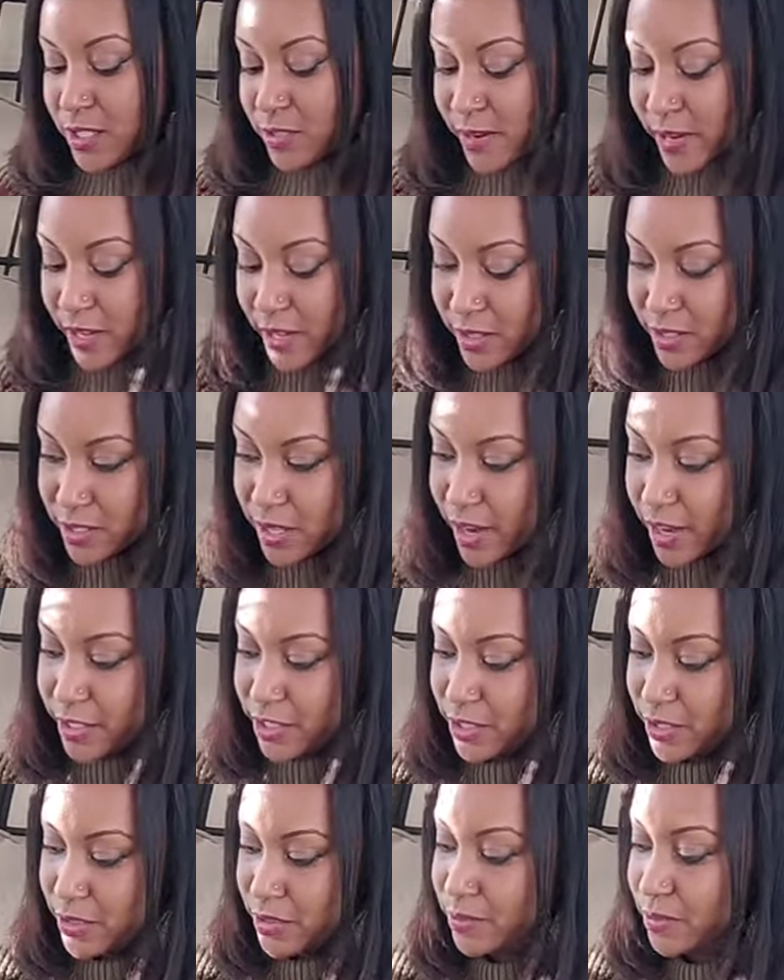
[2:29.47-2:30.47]
so I can
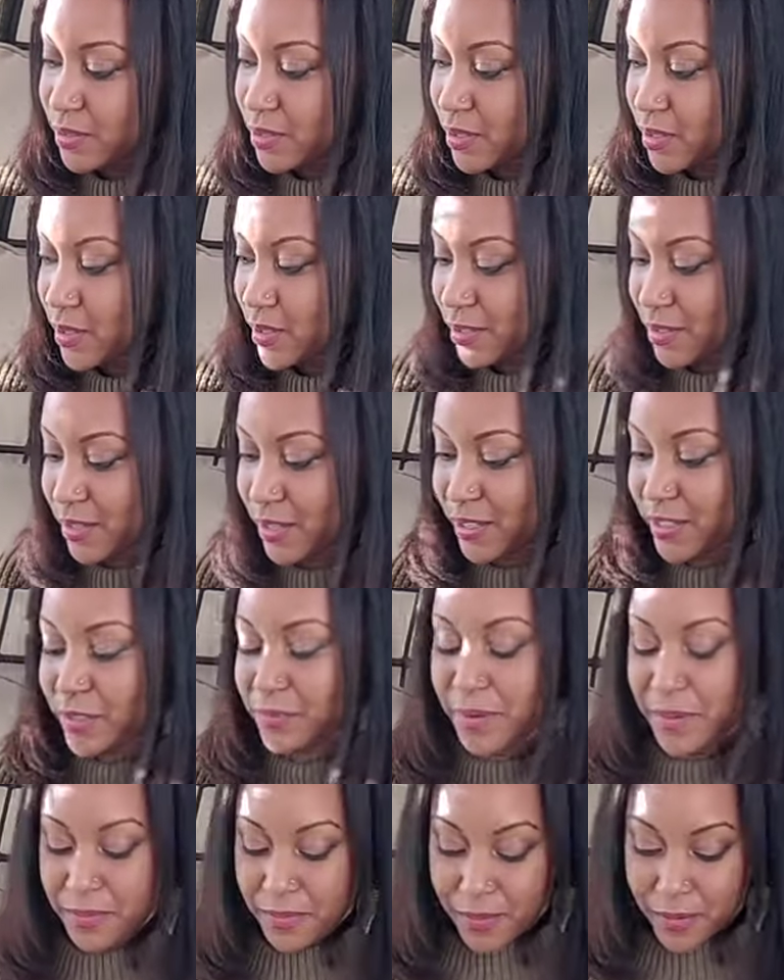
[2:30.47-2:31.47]
talk to you a
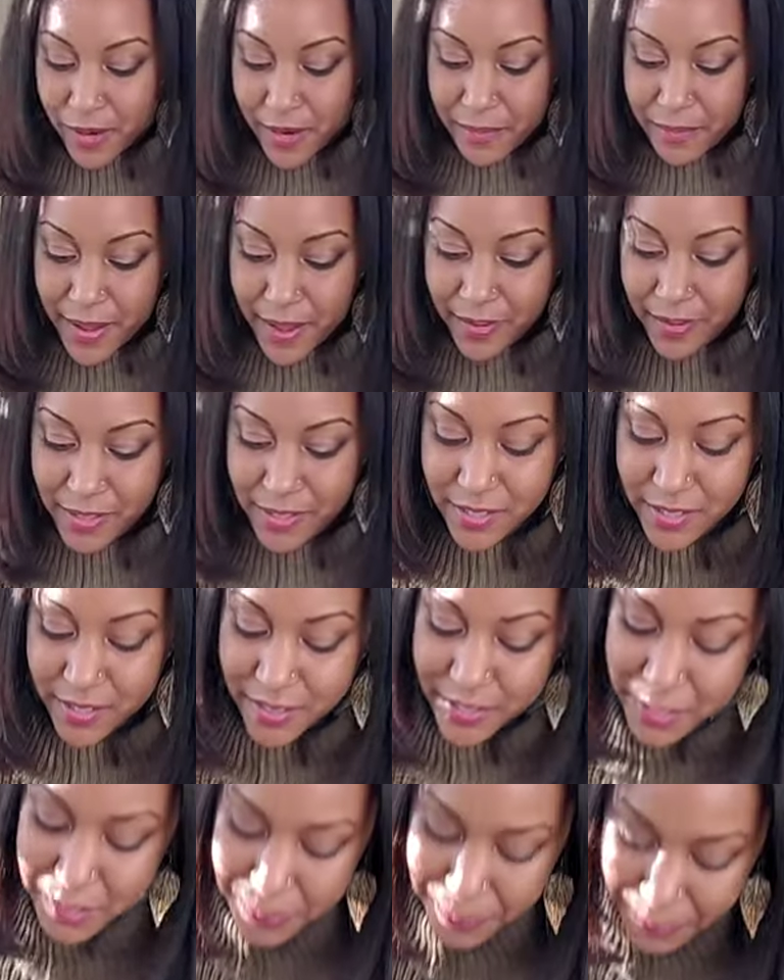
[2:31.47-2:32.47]
little bit more about
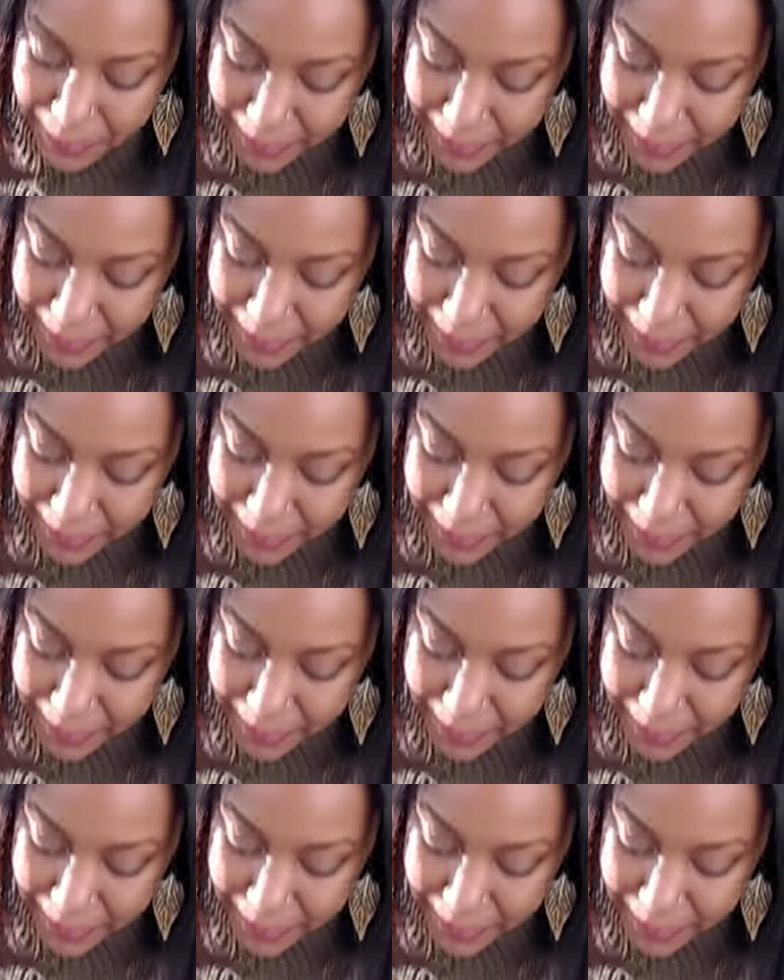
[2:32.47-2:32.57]
this